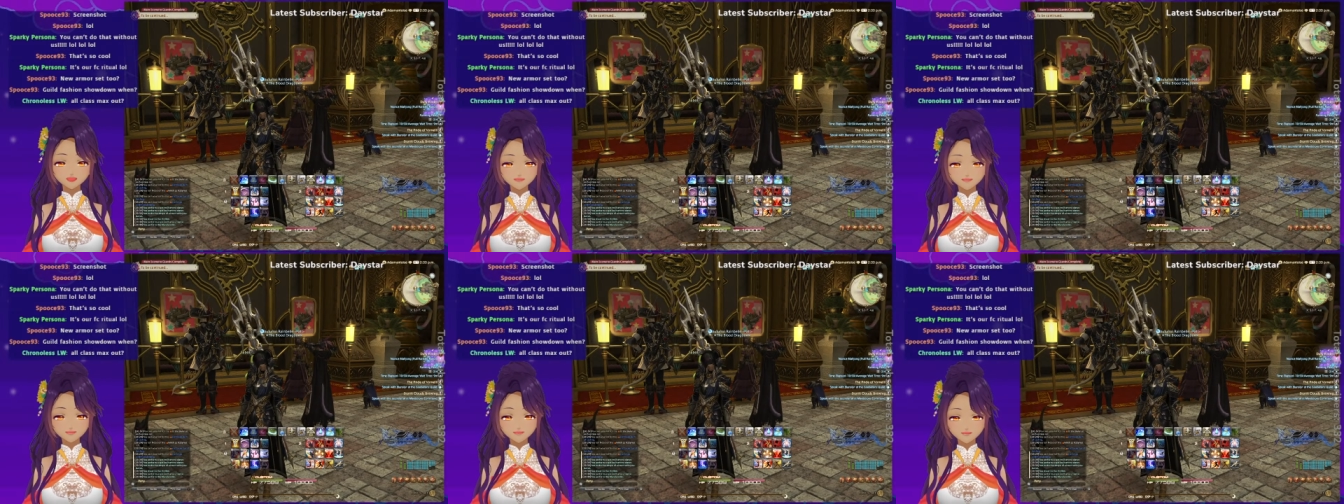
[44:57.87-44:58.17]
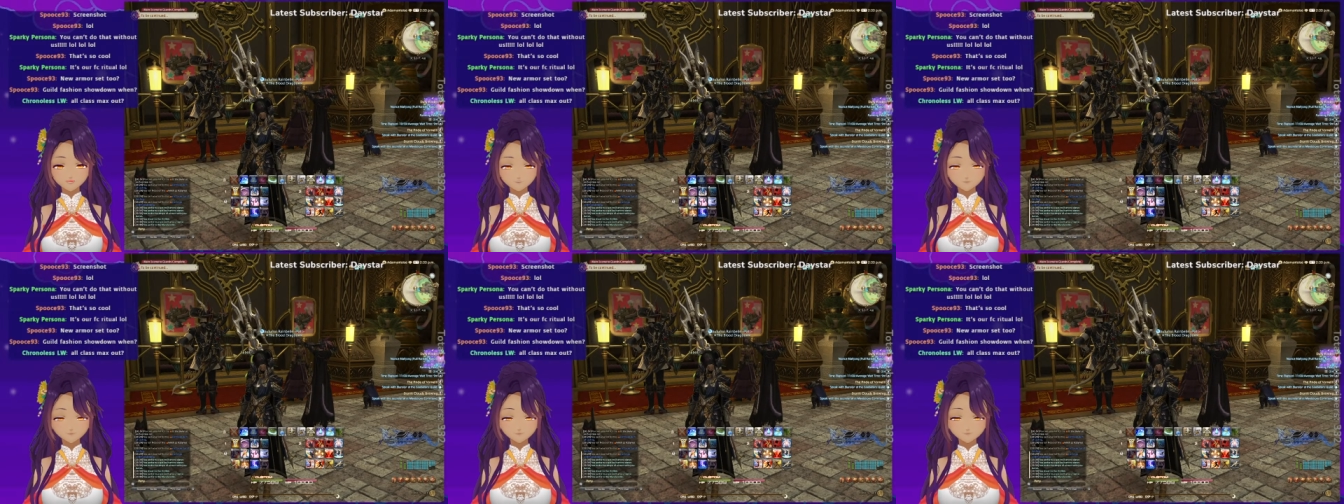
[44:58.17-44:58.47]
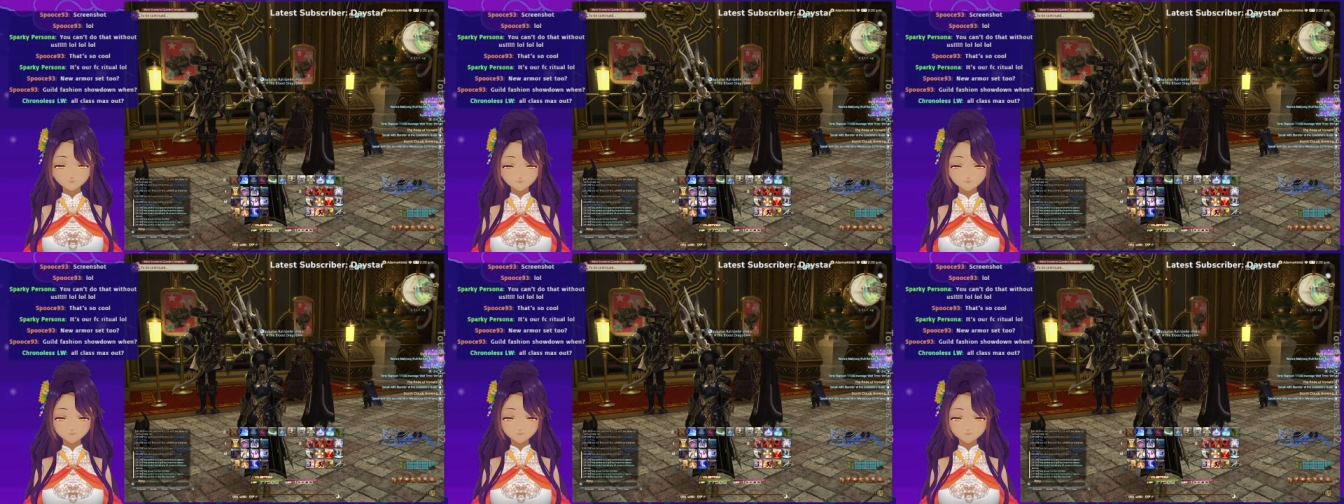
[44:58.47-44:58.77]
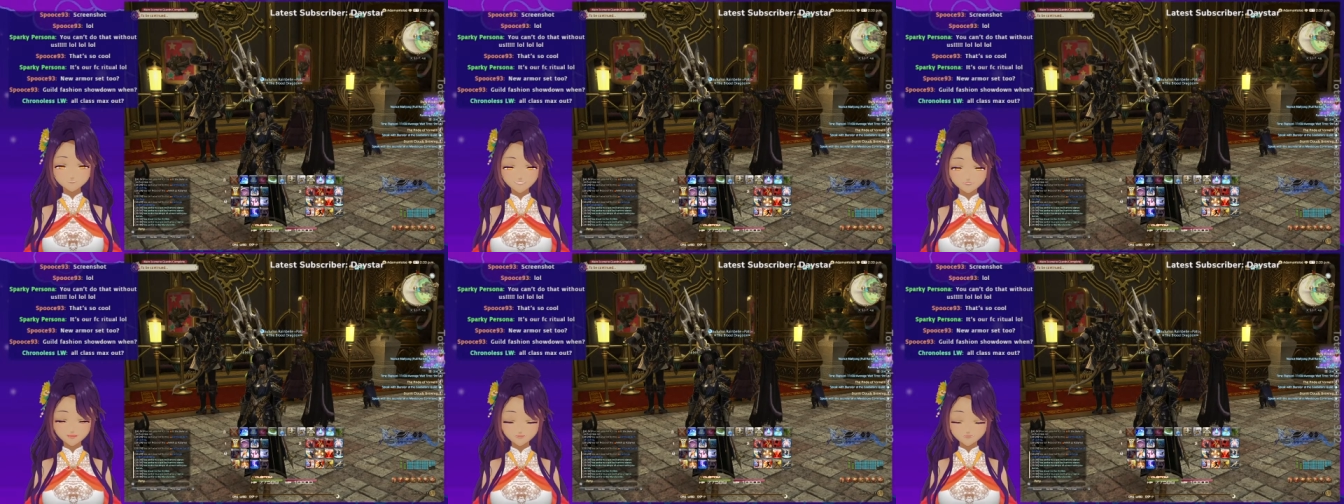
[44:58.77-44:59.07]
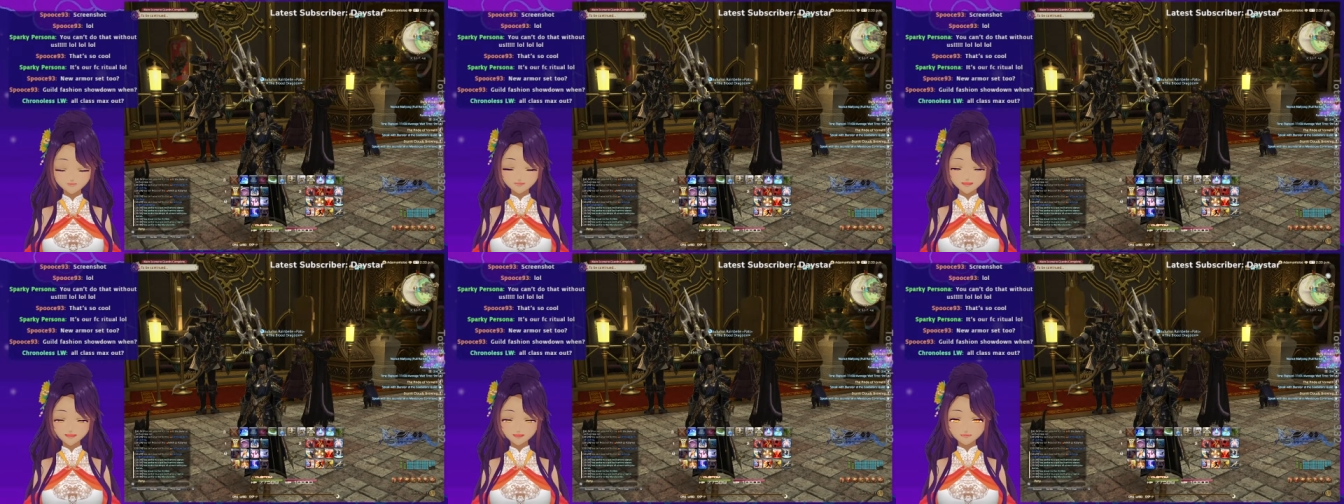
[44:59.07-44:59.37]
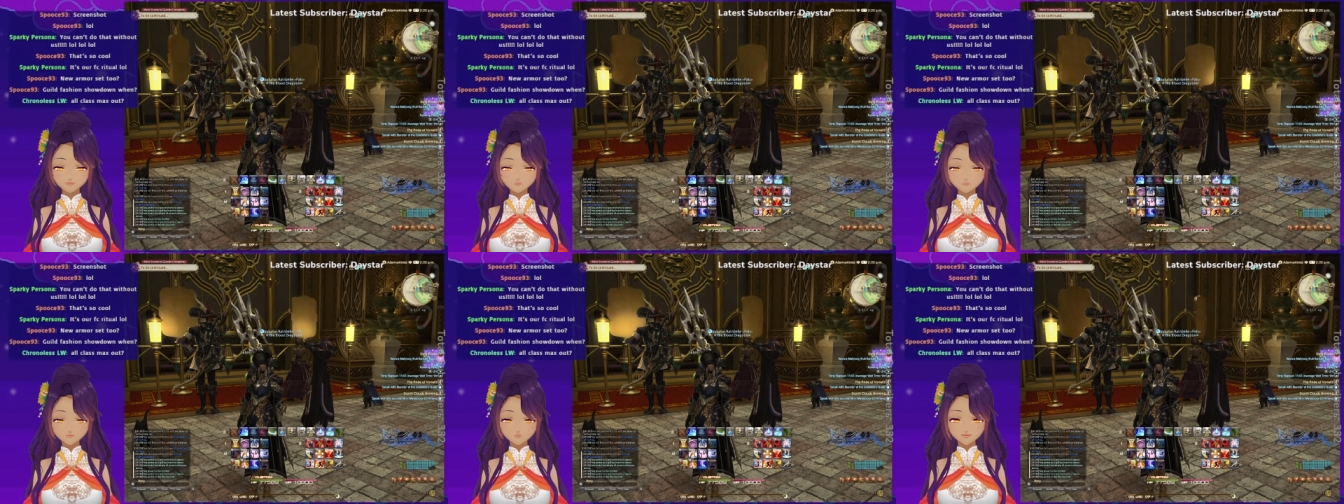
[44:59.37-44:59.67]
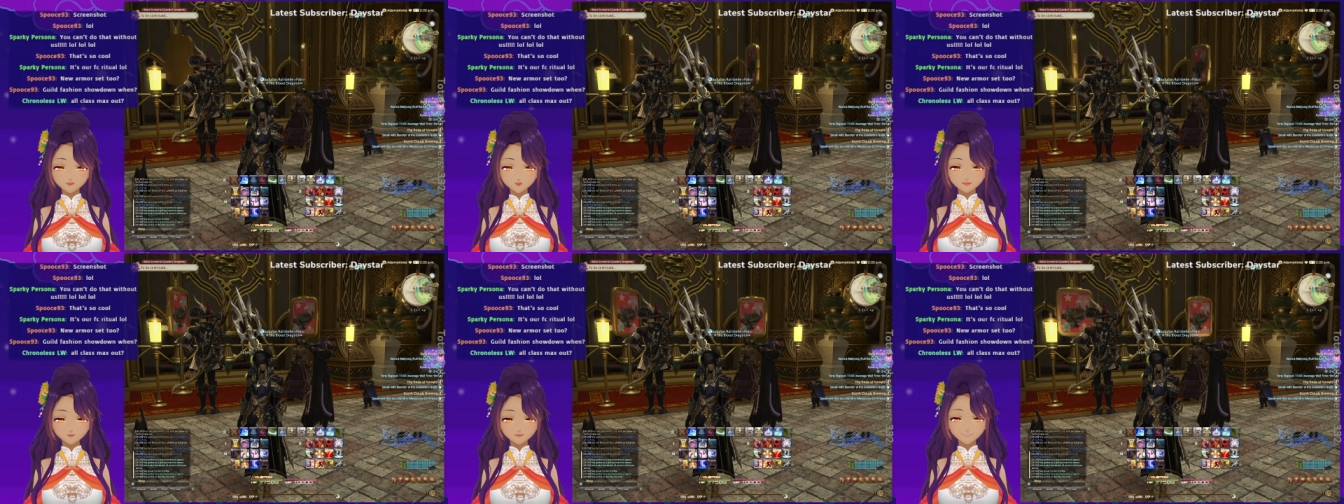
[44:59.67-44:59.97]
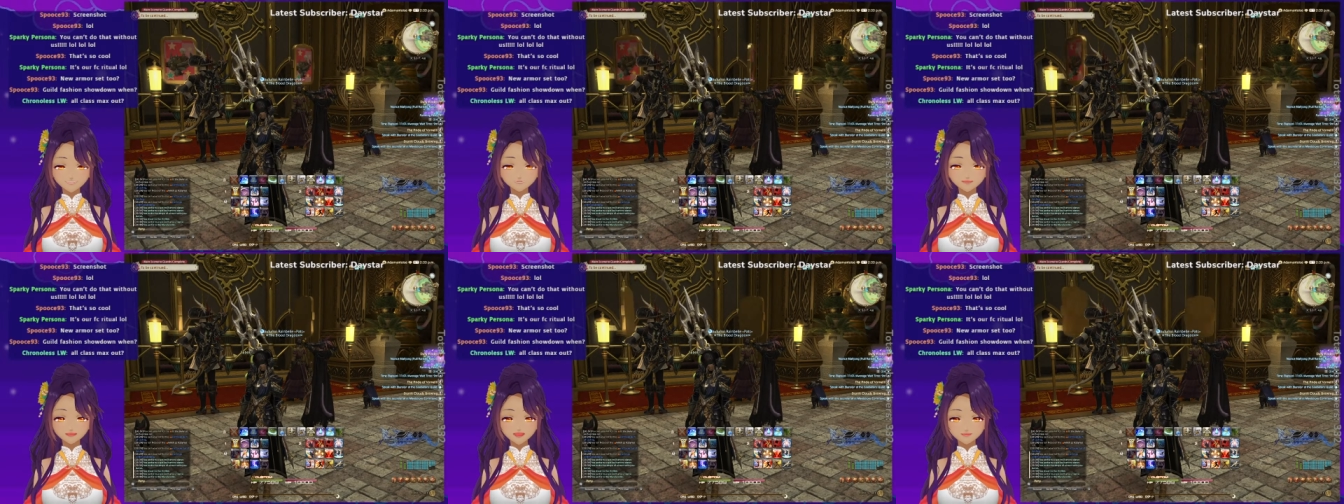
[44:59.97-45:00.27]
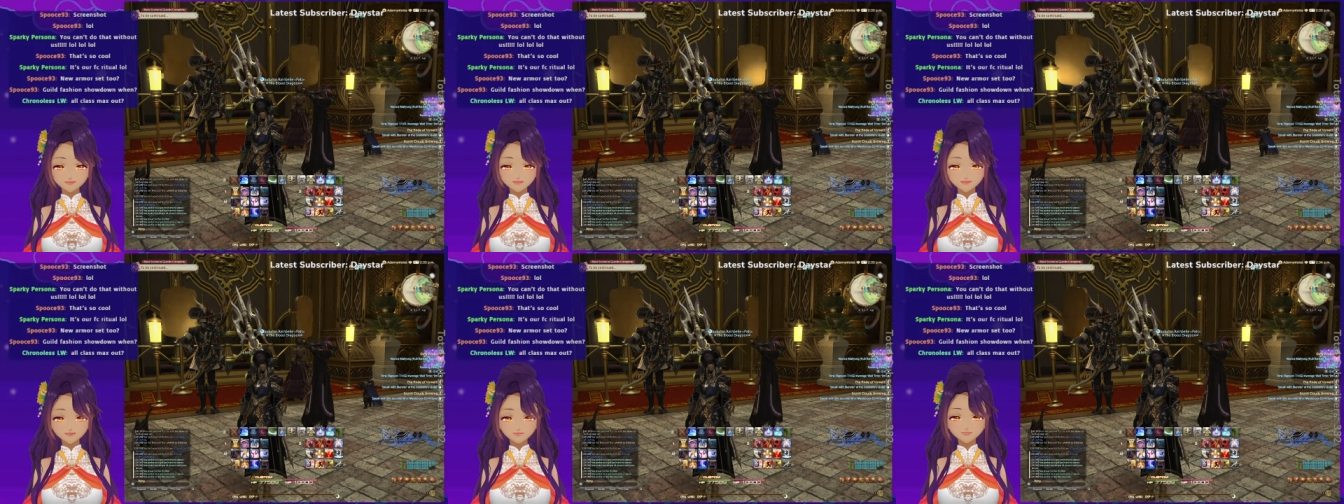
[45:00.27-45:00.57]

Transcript: in the new group of people who have joined me,